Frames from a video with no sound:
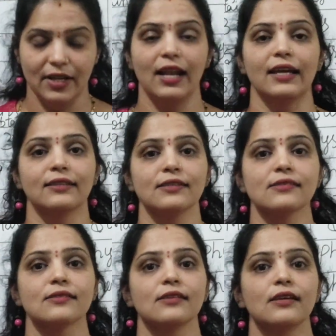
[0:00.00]
Like
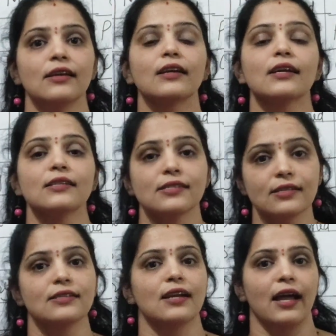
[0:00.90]
this,
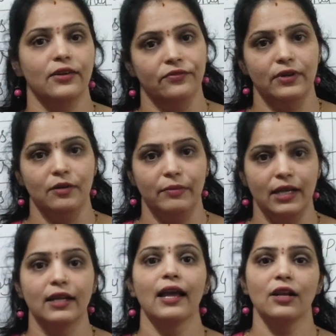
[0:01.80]
KCET rank will
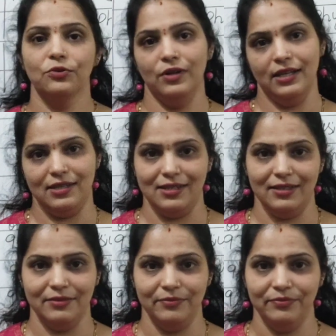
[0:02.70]
be
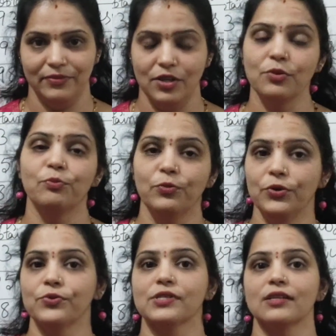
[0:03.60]
calculated
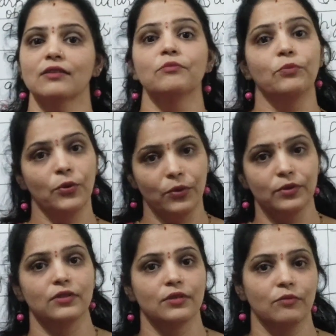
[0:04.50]
using
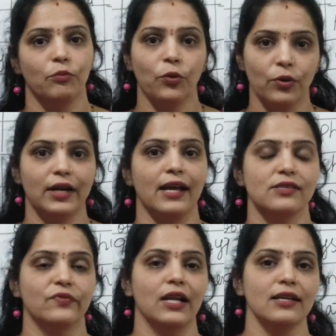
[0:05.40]
both board
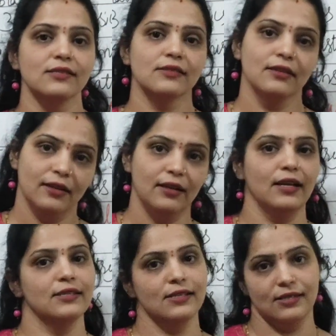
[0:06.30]
as well as
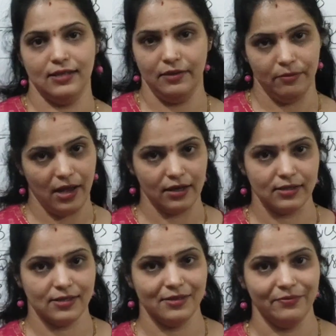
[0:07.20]
KCET
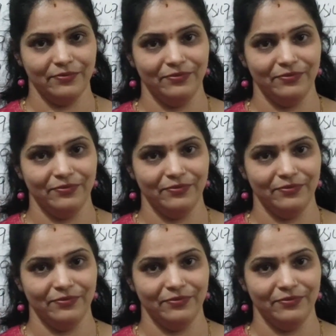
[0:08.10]
marks.